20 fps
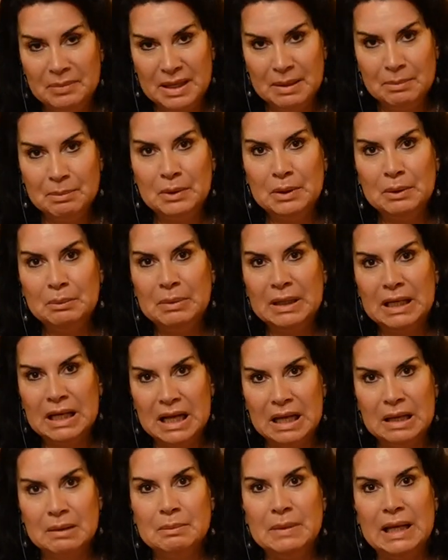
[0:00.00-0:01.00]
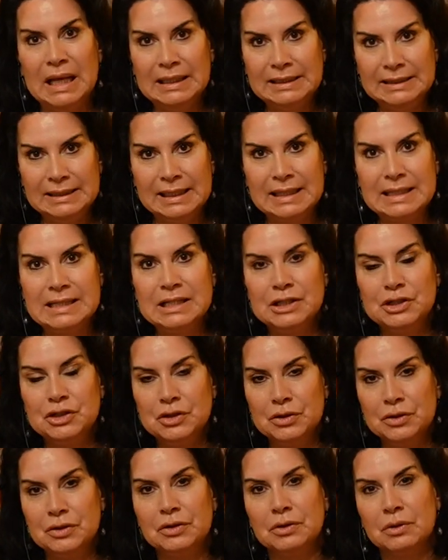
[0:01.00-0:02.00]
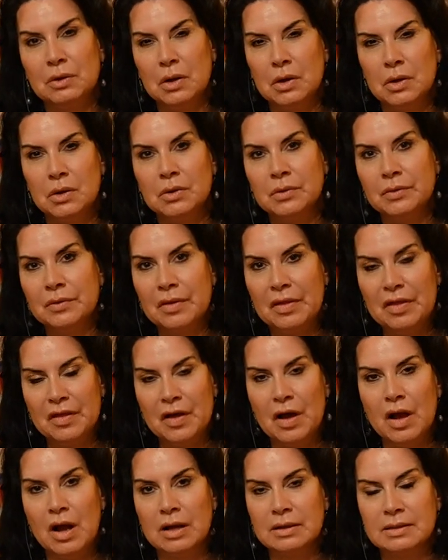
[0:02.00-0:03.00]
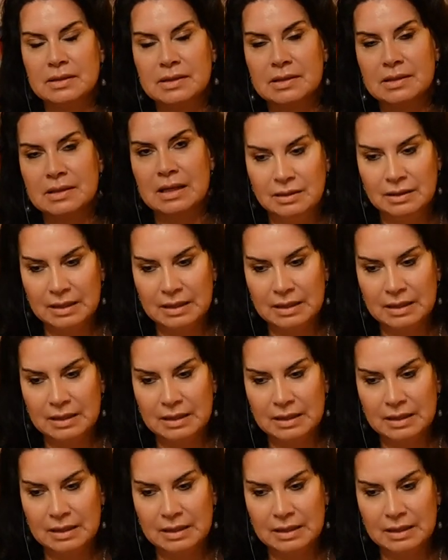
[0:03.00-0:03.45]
People become addicted to their own thoughts.